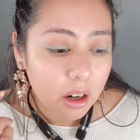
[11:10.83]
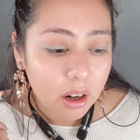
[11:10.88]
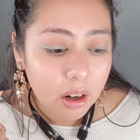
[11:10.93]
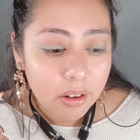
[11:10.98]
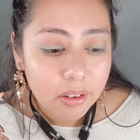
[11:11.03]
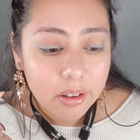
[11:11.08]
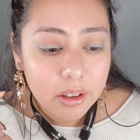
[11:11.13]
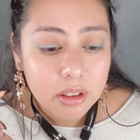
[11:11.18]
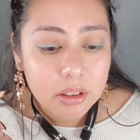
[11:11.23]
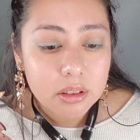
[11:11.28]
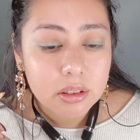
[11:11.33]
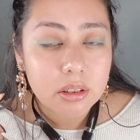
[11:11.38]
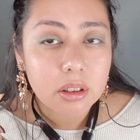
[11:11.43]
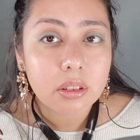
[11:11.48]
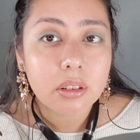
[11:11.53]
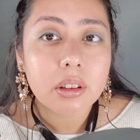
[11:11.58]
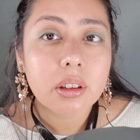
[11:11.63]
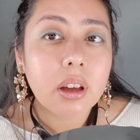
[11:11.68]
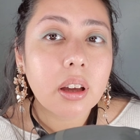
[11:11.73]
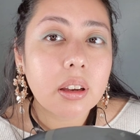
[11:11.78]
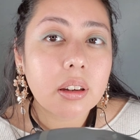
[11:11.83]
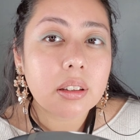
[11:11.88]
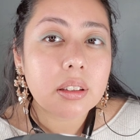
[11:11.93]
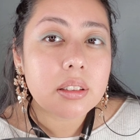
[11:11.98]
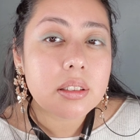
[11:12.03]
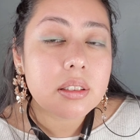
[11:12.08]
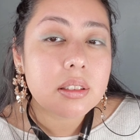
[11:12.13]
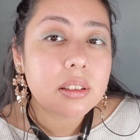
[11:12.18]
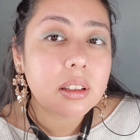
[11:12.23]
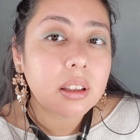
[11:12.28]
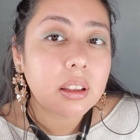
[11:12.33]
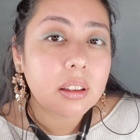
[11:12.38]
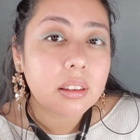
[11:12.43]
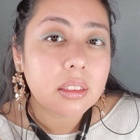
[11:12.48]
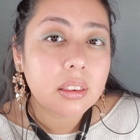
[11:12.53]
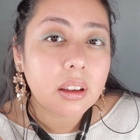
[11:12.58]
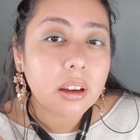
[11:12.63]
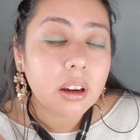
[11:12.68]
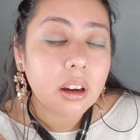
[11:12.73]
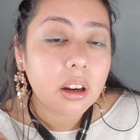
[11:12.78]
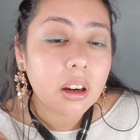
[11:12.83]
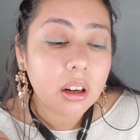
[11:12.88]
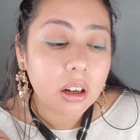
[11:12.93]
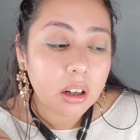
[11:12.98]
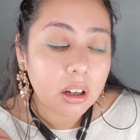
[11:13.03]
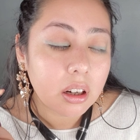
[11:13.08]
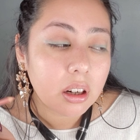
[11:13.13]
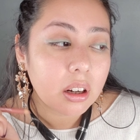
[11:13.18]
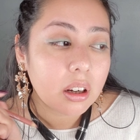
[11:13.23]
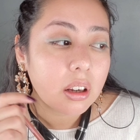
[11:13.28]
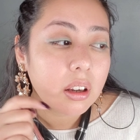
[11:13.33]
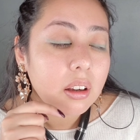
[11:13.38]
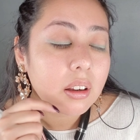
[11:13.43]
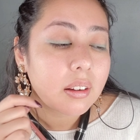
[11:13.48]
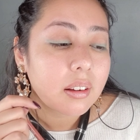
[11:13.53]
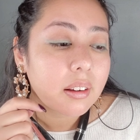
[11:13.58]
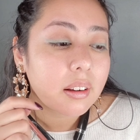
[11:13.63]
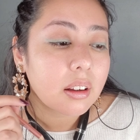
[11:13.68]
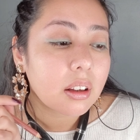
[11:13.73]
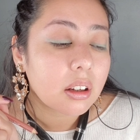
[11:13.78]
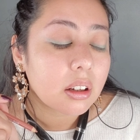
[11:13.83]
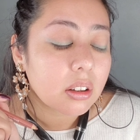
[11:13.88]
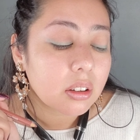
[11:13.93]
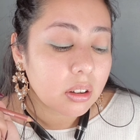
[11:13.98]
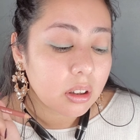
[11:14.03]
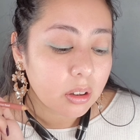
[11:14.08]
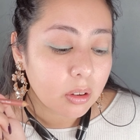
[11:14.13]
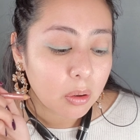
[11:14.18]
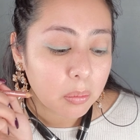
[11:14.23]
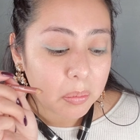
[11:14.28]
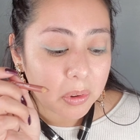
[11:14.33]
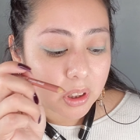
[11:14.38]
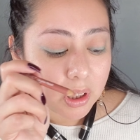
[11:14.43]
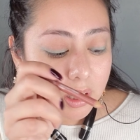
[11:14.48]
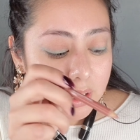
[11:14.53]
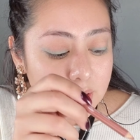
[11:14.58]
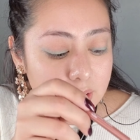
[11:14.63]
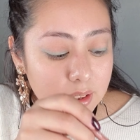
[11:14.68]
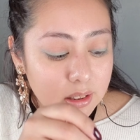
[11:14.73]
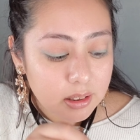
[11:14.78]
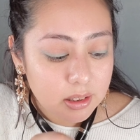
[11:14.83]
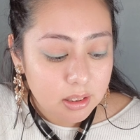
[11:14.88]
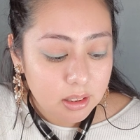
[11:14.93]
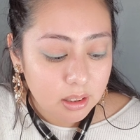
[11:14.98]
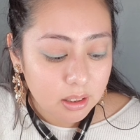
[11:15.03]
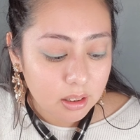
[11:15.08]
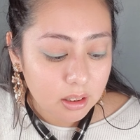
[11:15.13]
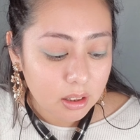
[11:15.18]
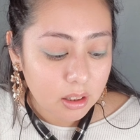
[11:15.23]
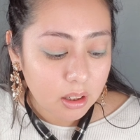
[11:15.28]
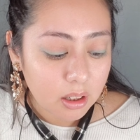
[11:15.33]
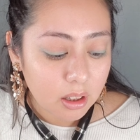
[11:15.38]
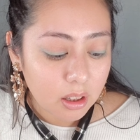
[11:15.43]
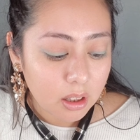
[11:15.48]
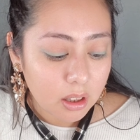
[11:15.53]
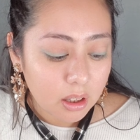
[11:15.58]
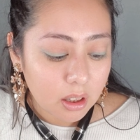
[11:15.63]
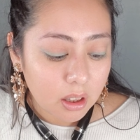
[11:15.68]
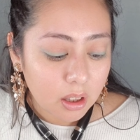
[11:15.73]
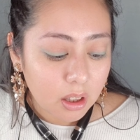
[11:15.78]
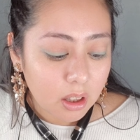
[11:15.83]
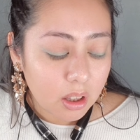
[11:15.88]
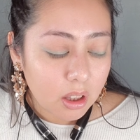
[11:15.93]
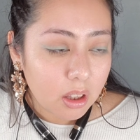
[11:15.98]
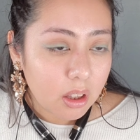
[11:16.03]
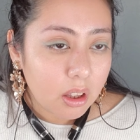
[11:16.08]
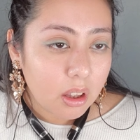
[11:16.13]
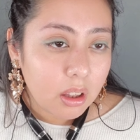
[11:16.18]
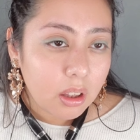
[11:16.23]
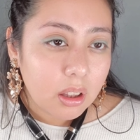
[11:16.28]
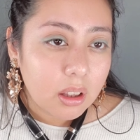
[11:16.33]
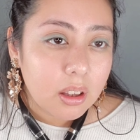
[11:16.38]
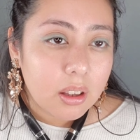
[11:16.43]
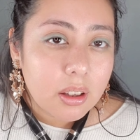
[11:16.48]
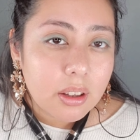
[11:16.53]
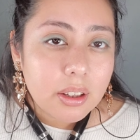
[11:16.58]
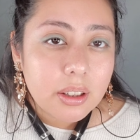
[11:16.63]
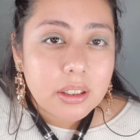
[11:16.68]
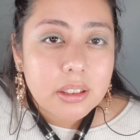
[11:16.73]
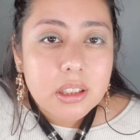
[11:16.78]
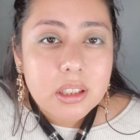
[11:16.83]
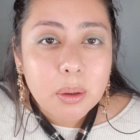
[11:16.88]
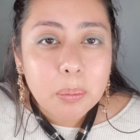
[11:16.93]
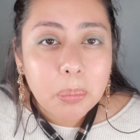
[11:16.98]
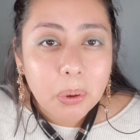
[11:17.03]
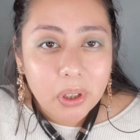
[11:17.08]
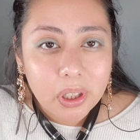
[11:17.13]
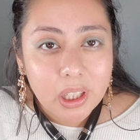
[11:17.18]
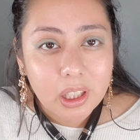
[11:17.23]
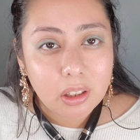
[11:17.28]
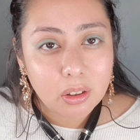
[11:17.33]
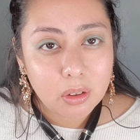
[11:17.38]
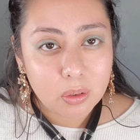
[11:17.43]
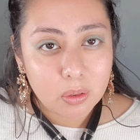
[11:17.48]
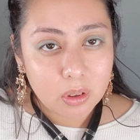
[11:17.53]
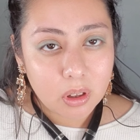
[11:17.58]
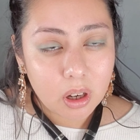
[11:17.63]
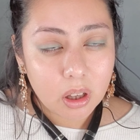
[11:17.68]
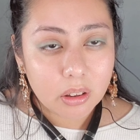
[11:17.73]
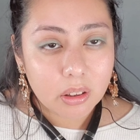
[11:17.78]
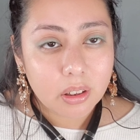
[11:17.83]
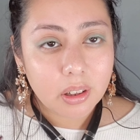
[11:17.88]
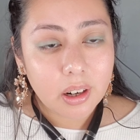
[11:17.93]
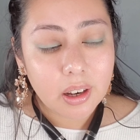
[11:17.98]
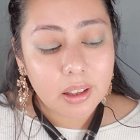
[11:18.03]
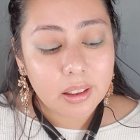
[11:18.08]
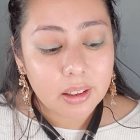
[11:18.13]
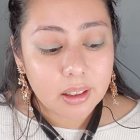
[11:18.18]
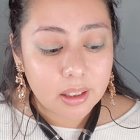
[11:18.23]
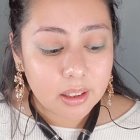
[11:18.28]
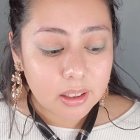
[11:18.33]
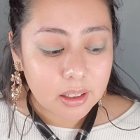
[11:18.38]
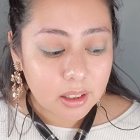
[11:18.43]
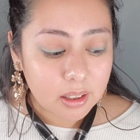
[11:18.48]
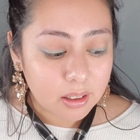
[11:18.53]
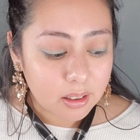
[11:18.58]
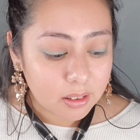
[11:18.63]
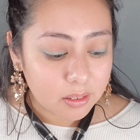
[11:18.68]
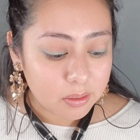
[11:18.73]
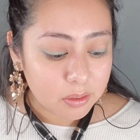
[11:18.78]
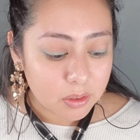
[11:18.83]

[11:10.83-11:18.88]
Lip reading: Alright, so you kind of see it there. I hope you guys can see it. It's a pretty nude color. I like it.